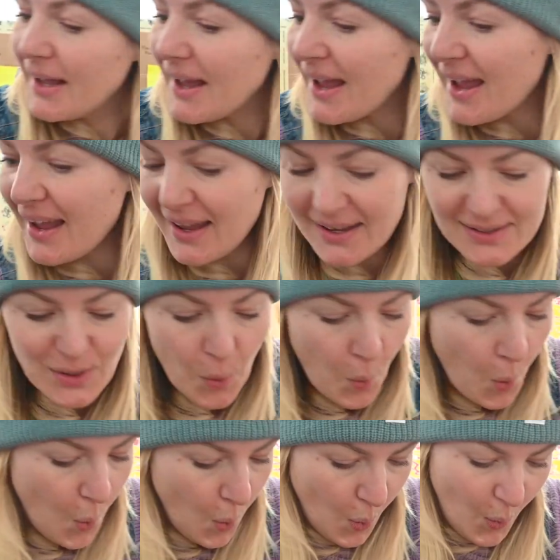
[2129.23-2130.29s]
And
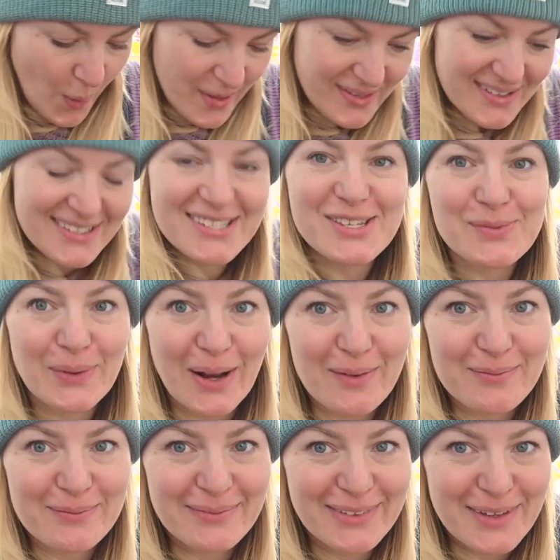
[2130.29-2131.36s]
this is what I'm
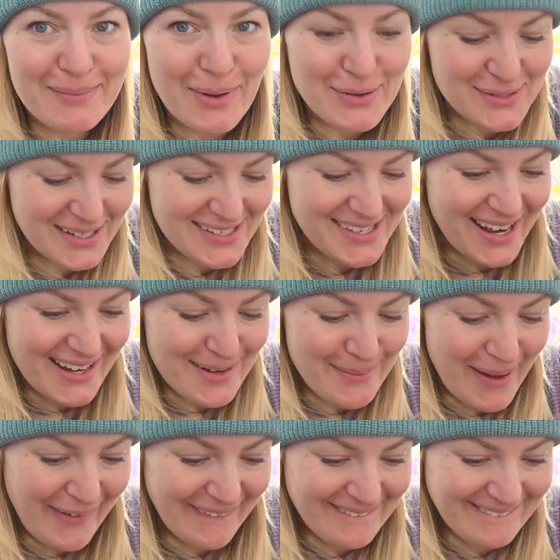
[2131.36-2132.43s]
the most excited
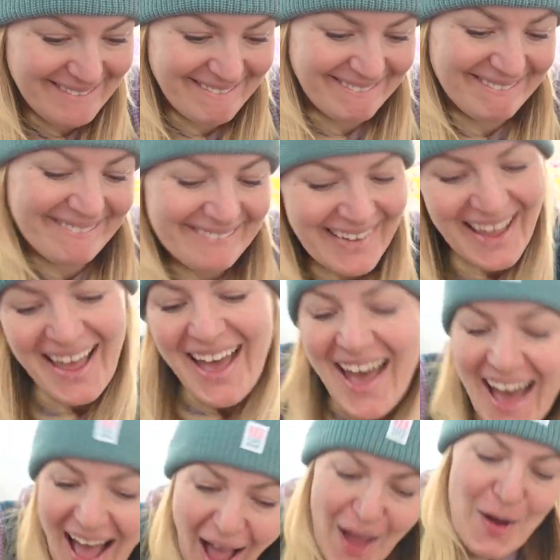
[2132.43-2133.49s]
about.
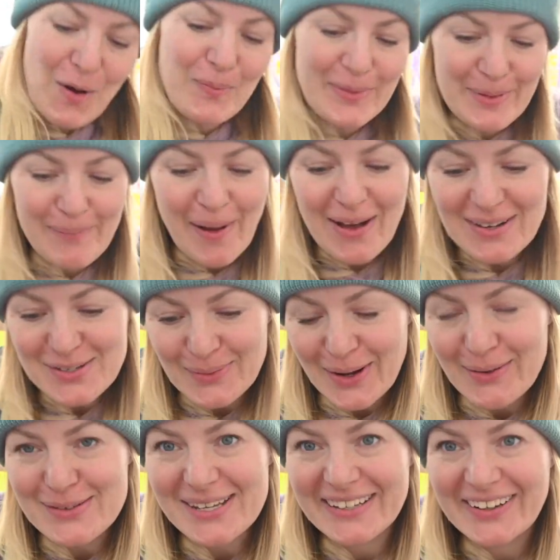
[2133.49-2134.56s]
I opened the box when
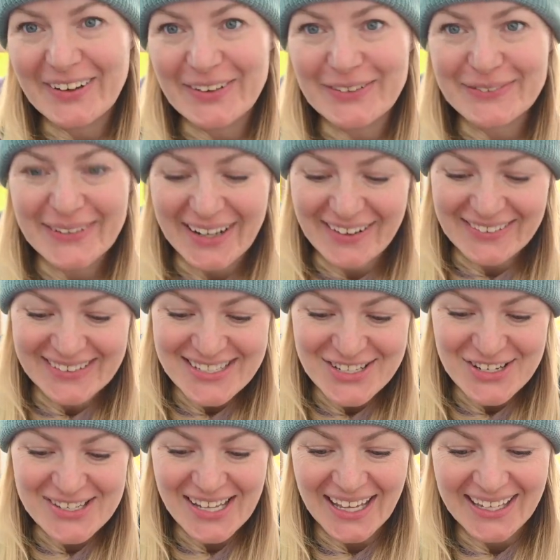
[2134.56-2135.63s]
I was at home and I was
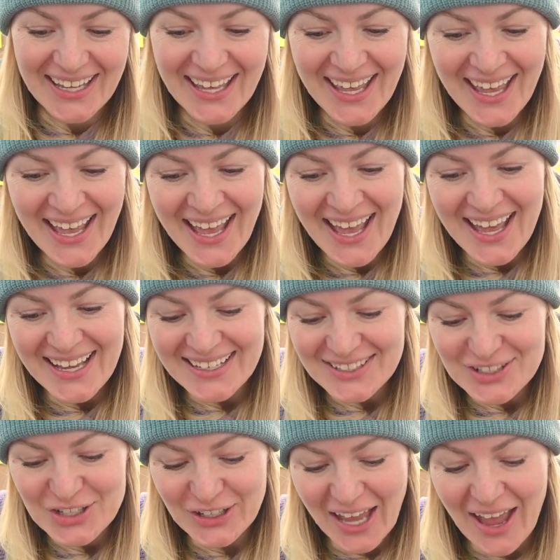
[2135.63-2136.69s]
just like,
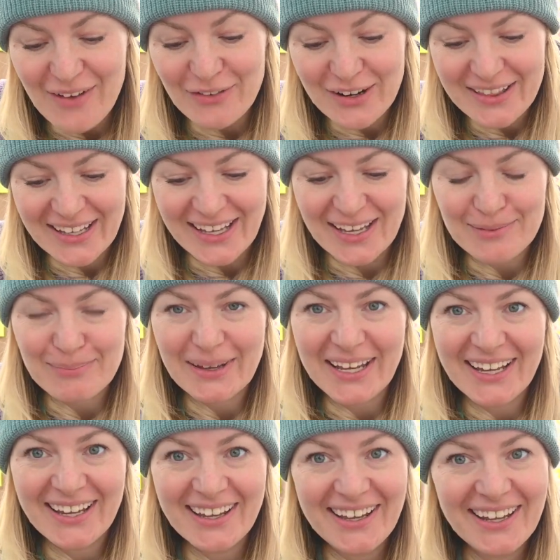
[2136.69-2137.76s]
took everything in
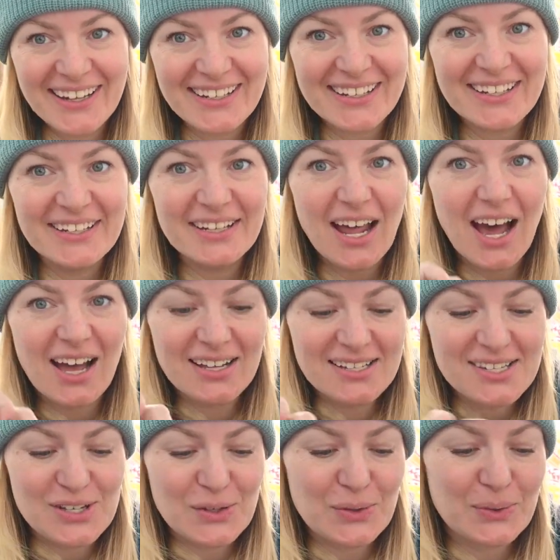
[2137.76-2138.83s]
me not
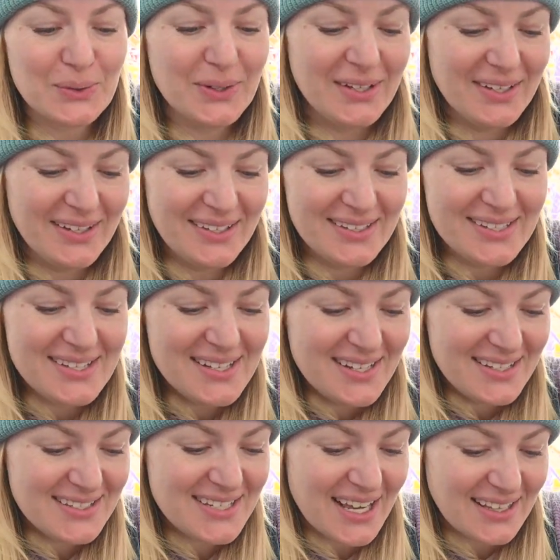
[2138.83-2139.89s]
to
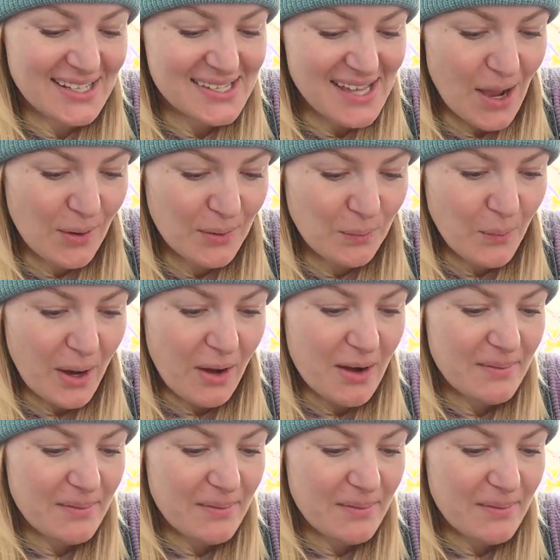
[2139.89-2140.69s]
take this out and wear it